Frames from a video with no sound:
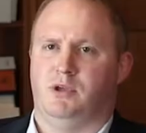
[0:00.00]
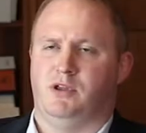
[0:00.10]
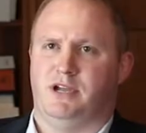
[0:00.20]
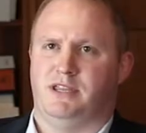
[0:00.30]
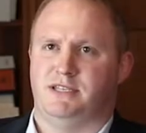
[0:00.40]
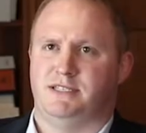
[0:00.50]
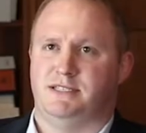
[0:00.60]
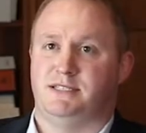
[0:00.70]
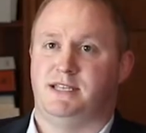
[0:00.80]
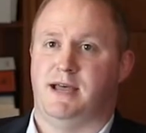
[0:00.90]
look at the
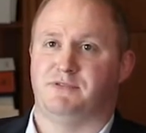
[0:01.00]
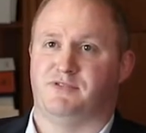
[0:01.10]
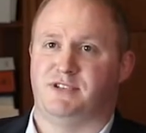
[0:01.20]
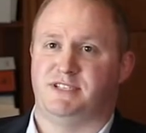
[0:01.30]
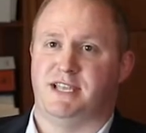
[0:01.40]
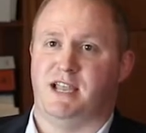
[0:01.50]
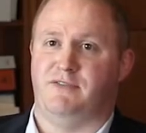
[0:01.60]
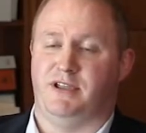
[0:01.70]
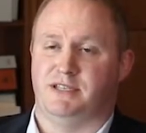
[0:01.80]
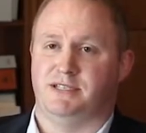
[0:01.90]
steps for
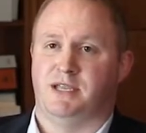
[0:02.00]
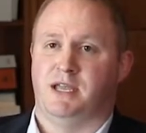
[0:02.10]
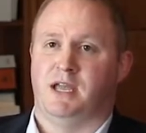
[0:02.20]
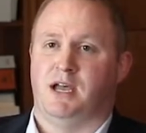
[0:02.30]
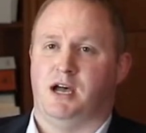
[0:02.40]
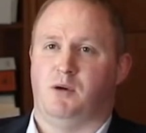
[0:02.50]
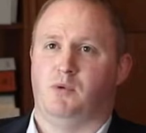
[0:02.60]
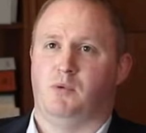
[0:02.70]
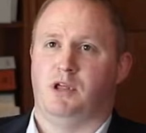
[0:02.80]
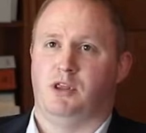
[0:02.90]
savings, we
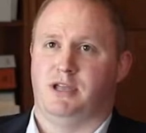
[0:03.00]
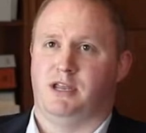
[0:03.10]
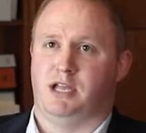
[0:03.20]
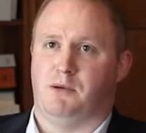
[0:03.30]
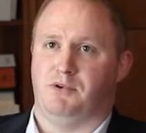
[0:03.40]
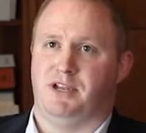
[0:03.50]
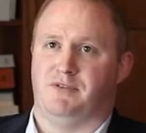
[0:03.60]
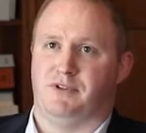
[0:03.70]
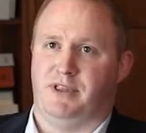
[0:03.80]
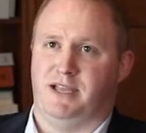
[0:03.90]
want to look at a couple
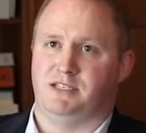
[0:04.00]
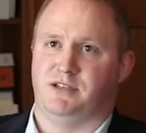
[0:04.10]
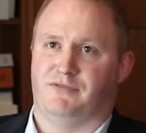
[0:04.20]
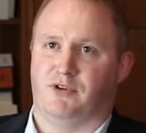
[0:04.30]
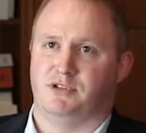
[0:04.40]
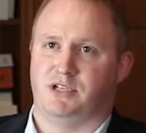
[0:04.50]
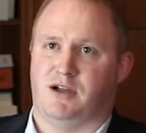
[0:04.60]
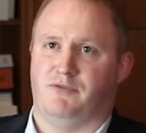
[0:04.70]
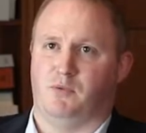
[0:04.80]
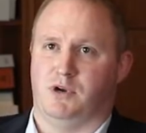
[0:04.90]
different things. The first
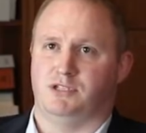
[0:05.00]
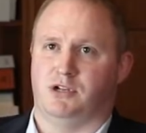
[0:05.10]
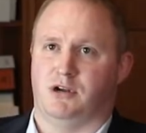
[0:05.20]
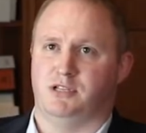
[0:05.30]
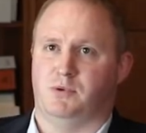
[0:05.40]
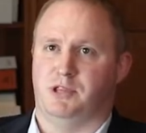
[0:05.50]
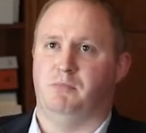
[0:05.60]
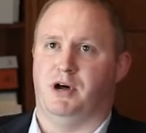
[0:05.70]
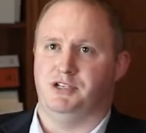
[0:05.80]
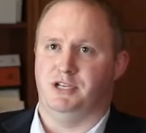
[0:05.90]
off we want to start is with a
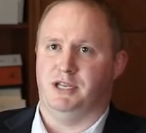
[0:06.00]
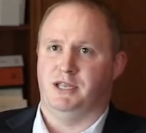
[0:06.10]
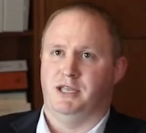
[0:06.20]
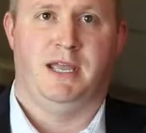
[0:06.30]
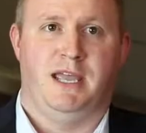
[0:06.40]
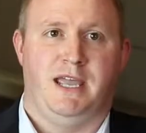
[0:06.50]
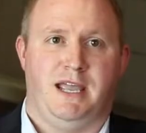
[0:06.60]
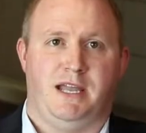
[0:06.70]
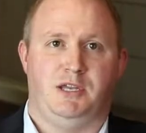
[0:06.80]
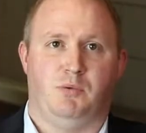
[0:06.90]
budget,
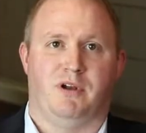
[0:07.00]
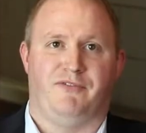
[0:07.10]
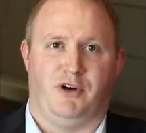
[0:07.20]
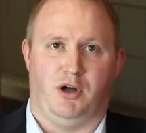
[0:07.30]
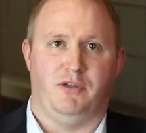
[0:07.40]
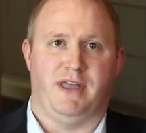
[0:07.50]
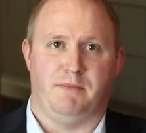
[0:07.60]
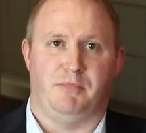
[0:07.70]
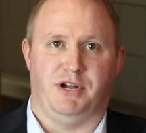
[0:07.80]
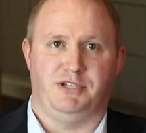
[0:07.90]
and you want to follow
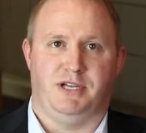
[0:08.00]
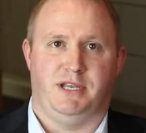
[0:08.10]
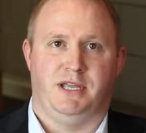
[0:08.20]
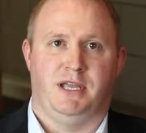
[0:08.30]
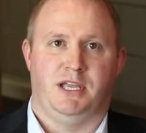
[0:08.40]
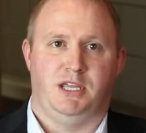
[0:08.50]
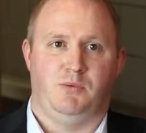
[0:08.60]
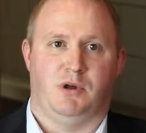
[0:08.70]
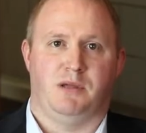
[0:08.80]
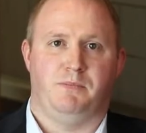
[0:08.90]
that budget.
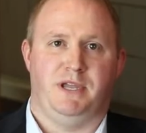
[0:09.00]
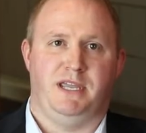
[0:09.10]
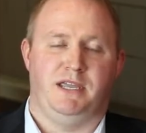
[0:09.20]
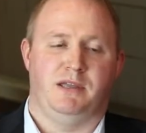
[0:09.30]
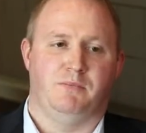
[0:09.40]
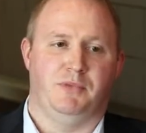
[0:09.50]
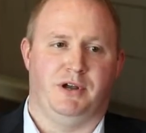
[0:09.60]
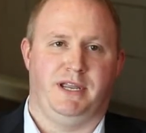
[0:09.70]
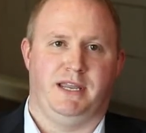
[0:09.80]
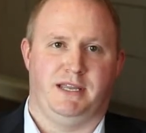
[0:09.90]
You want to be
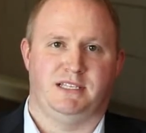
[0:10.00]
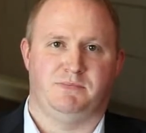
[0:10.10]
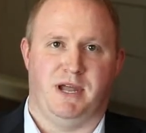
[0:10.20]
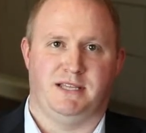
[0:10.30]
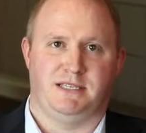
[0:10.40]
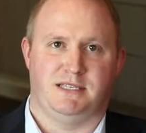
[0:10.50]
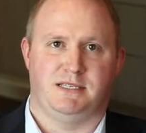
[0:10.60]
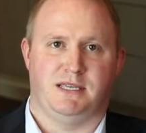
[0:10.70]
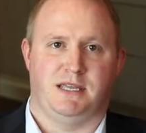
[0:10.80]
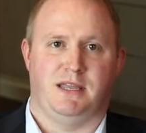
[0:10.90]
building in
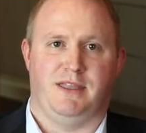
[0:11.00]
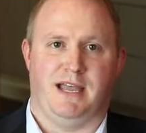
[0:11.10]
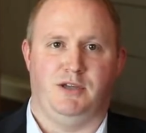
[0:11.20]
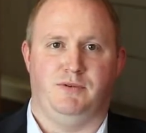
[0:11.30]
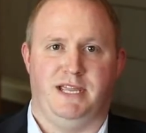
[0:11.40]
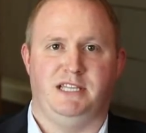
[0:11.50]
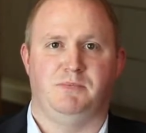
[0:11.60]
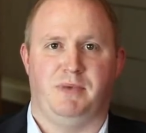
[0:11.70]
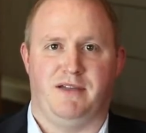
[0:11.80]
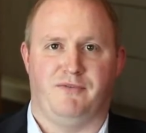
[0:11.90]
expenses that you need
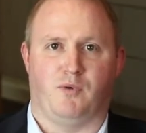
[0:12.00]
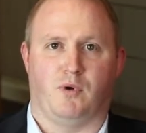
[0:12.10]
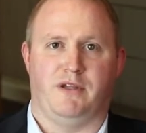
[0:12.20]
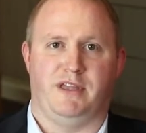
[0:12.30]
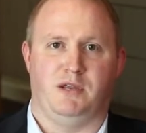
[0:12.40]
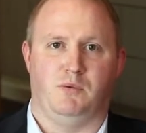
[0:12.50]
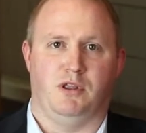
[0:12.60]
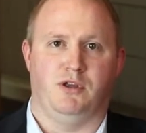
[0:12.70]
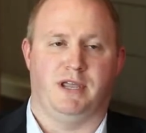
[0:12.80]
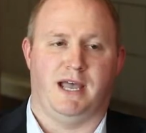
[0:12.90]
to pay for, and then you
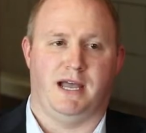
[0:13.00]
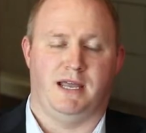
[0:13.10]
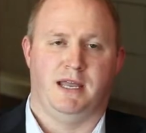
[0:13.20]
want to look at